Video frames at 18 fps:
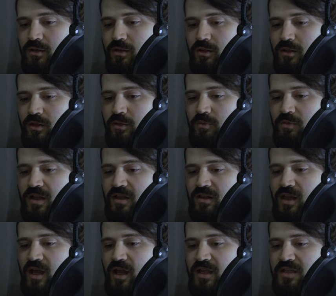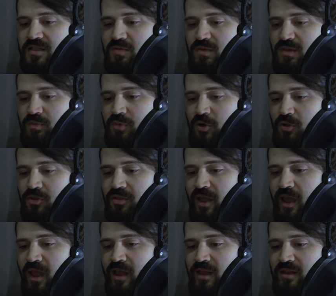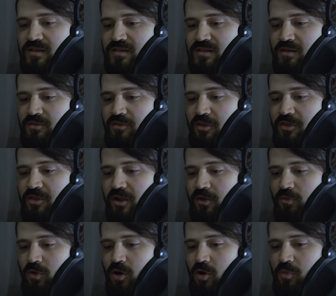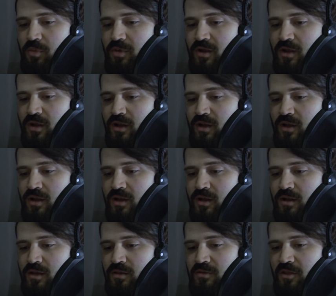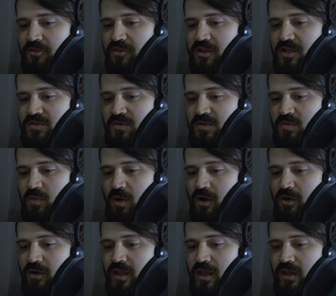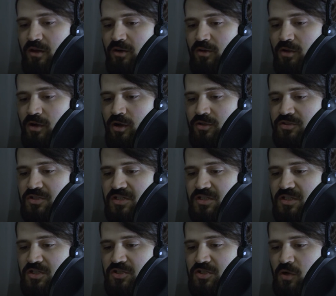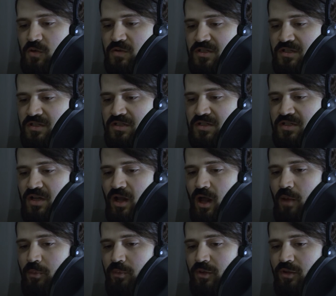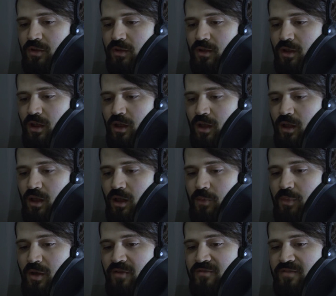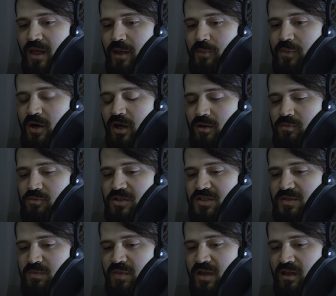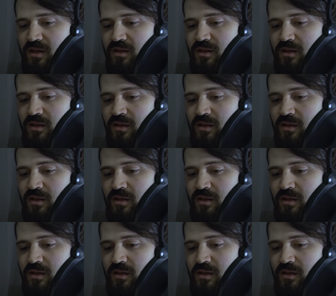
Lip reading: He realized with both hands on the thick rope that this was where he had unconsciously chosen to stop, above that bottomless pit.